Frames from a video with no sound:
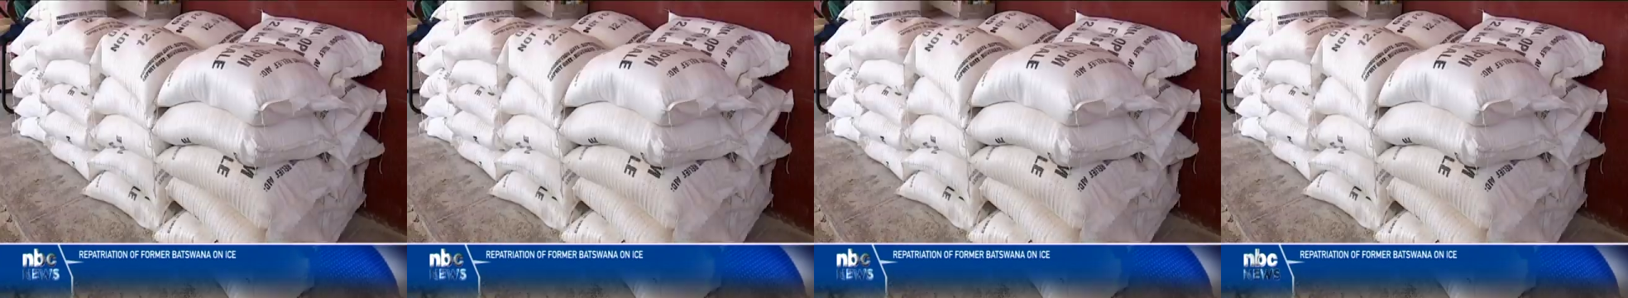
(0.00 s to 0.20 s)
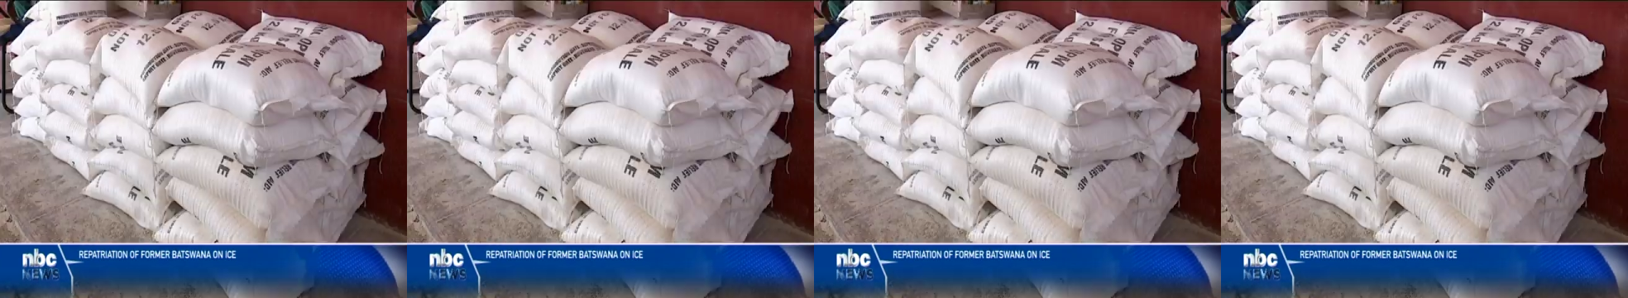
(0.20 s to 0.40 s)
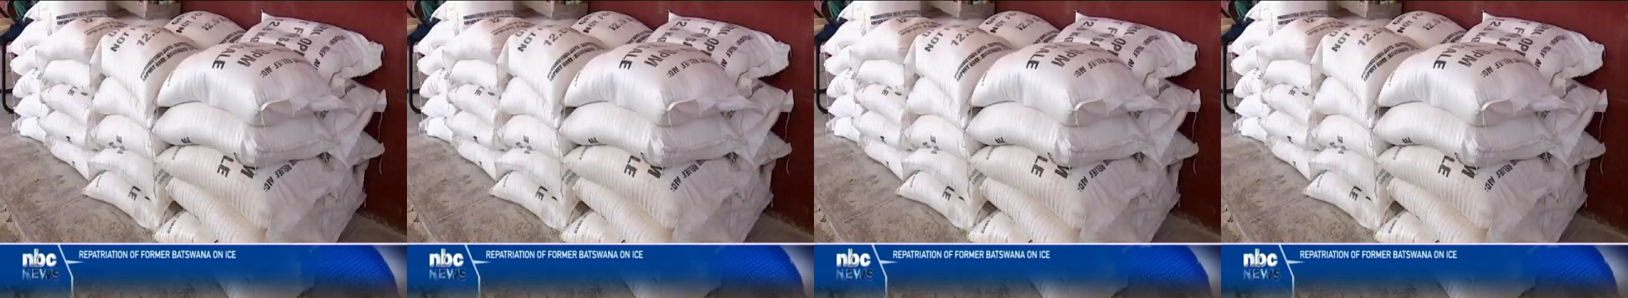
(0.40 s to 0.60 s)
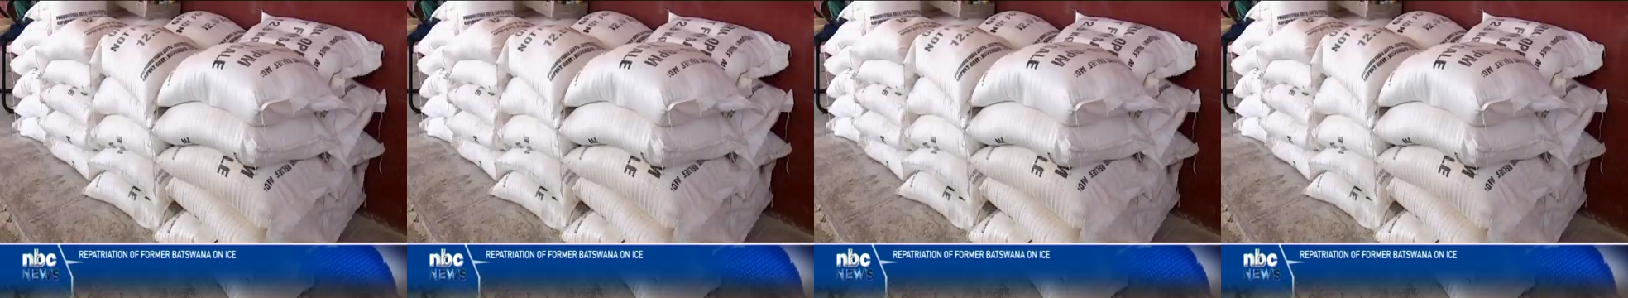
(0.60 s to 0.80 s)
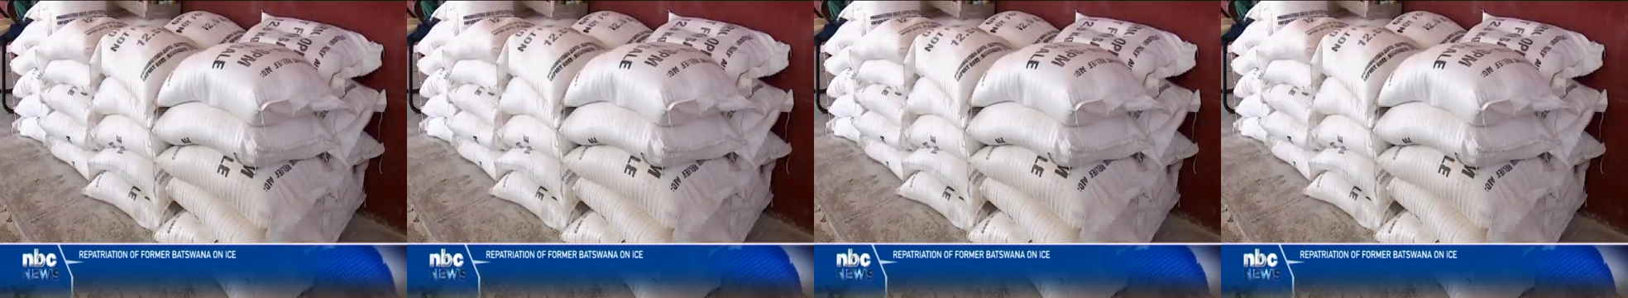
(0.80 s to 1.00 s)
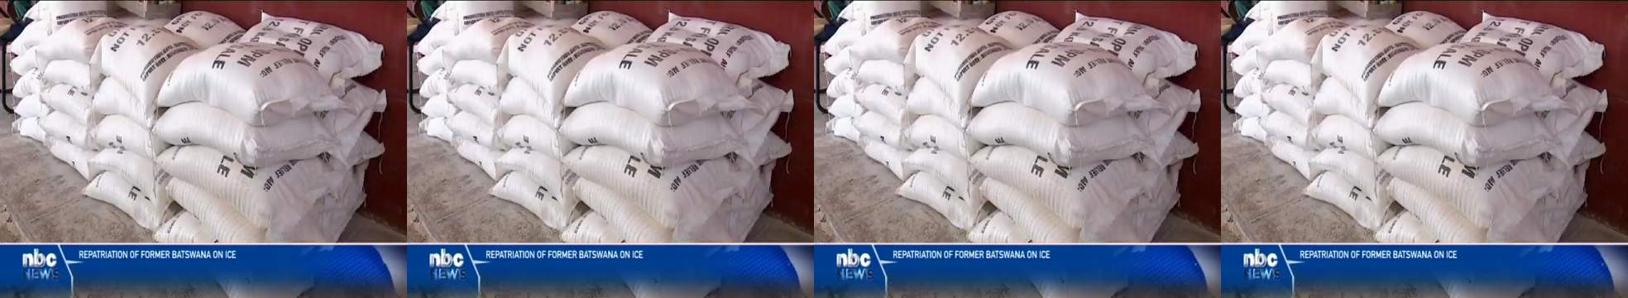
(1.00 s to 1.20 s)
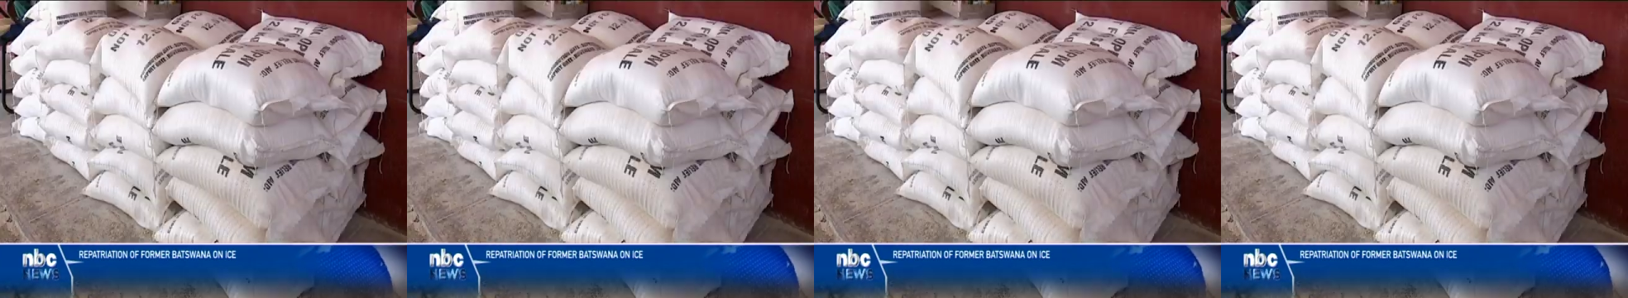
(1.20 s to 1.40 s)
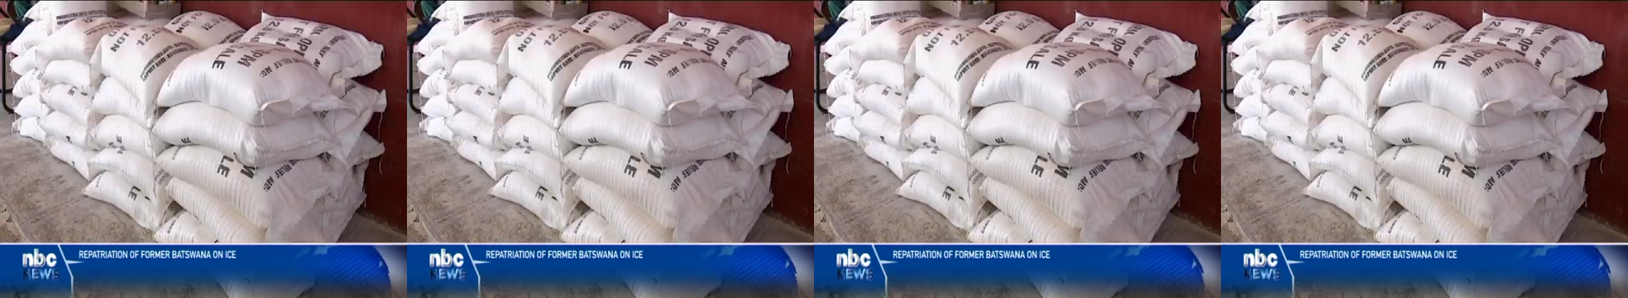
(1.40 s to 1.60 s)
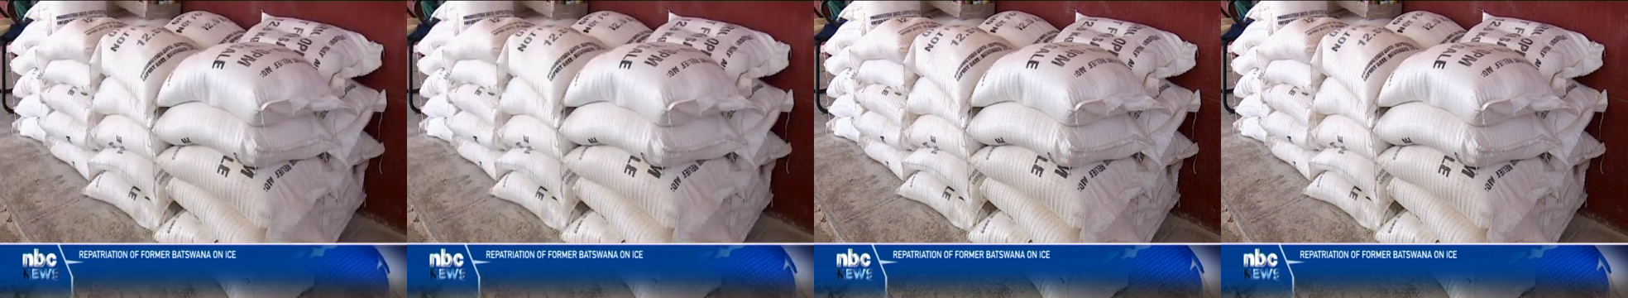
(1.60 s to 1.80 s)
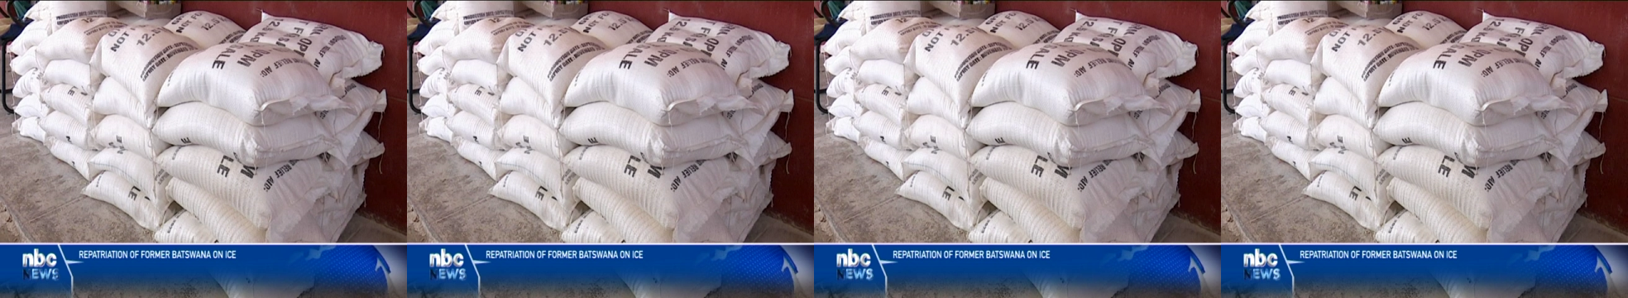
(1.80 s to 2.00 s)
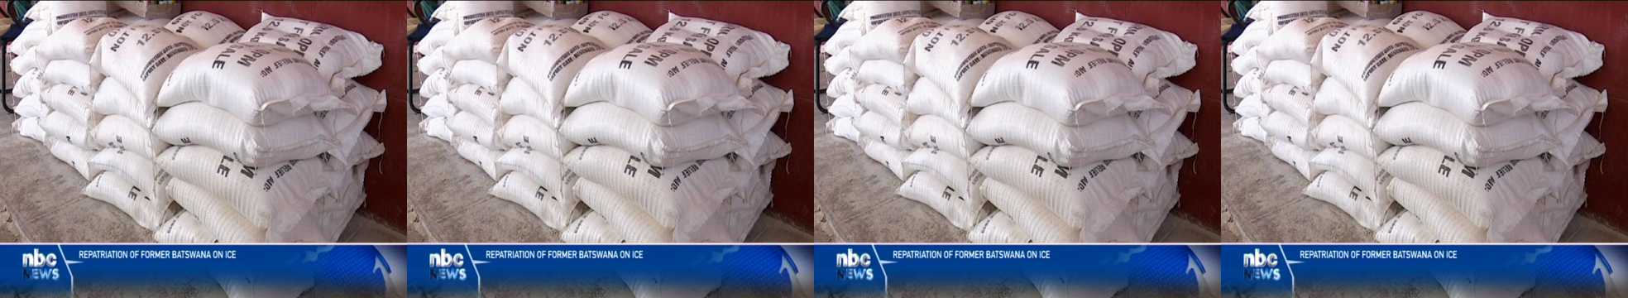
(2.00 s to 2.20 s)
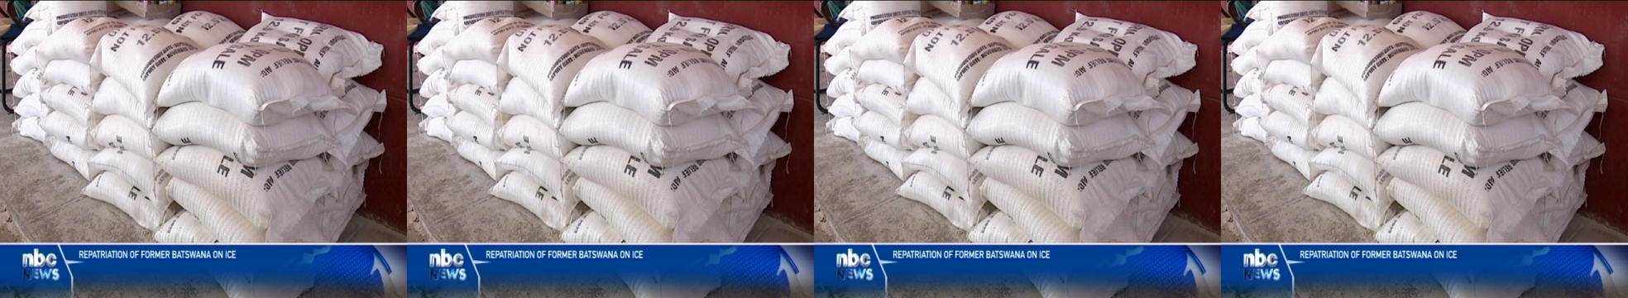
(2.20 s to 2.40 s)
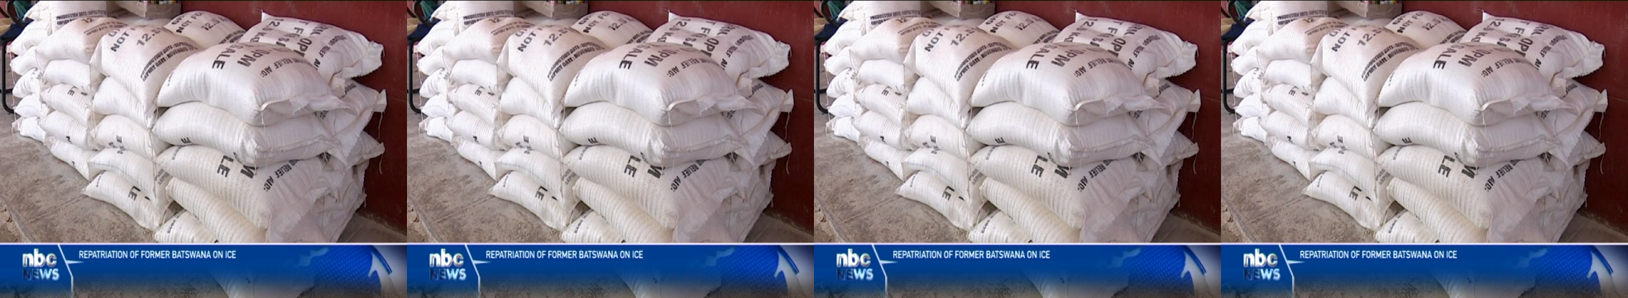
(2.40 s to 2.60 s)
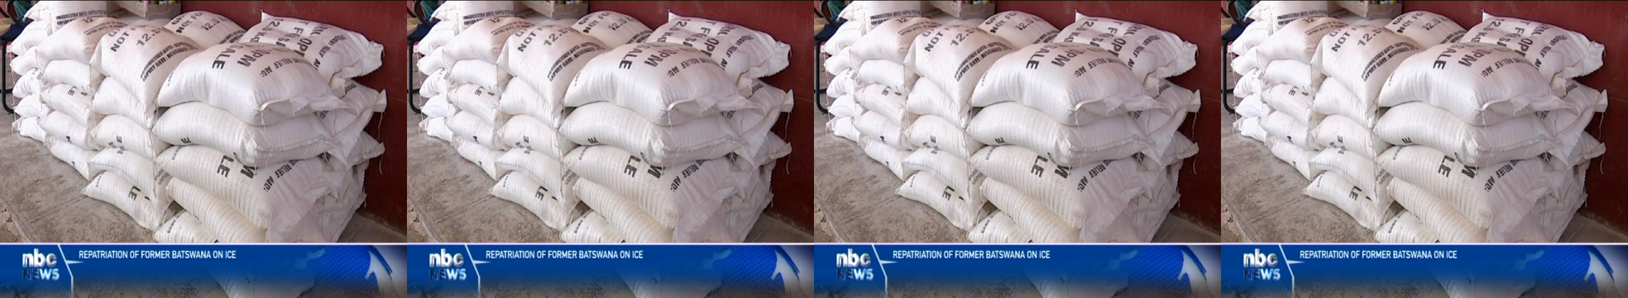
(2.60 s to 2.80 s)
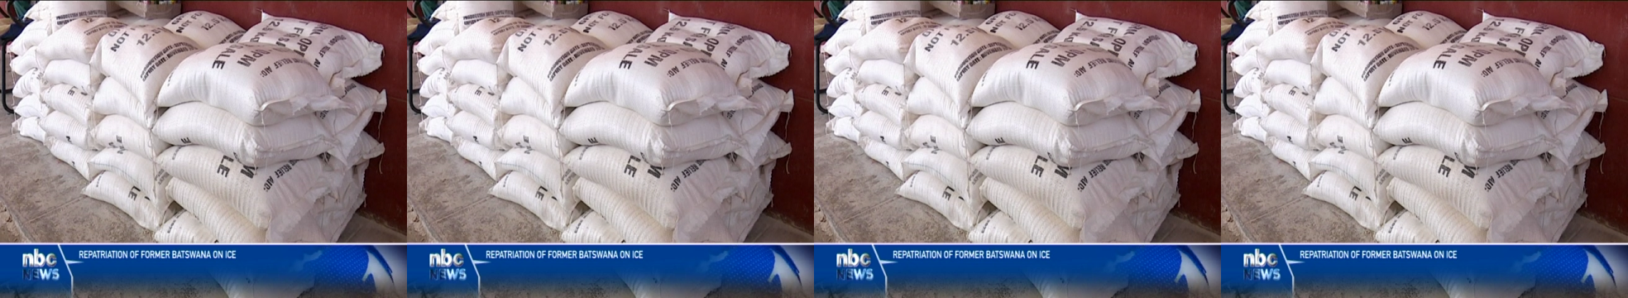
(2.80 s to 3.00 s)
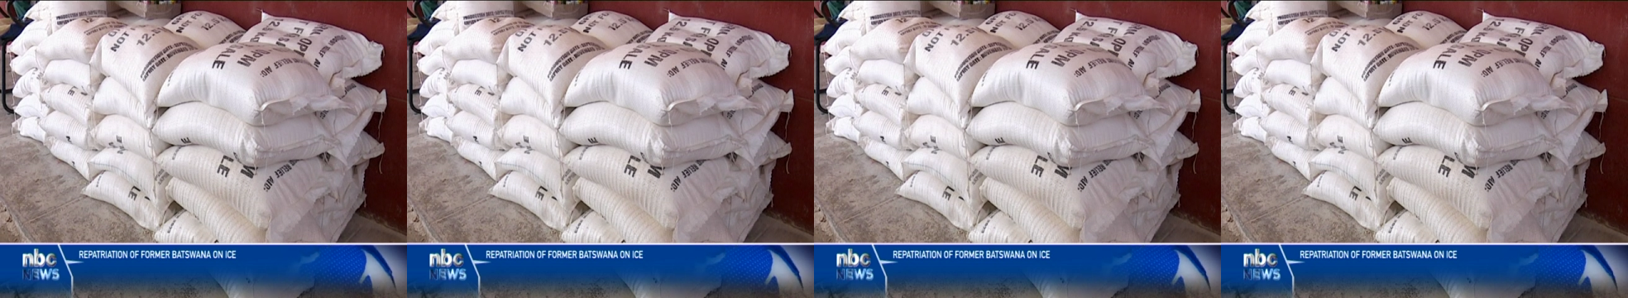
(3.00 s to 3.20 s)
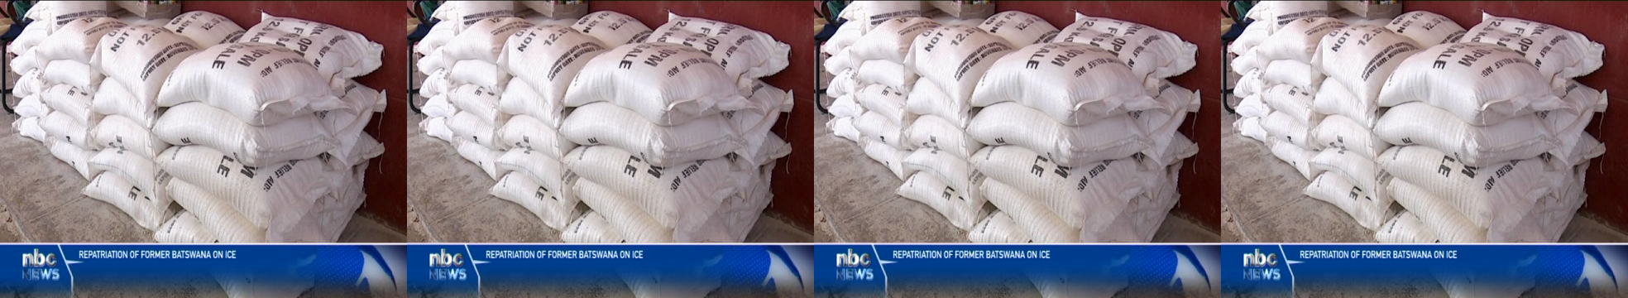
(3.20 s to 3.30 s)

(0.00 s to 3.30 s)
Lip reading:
(no speaker visible)